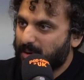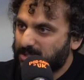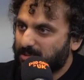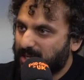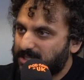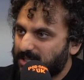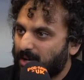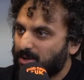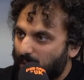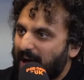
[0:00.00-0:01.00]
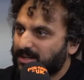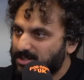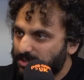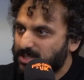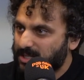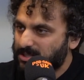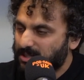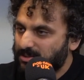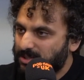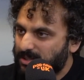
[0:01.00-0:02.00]
Benjamin Netanyahu and a two-state
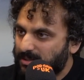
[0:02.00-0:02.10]
solution.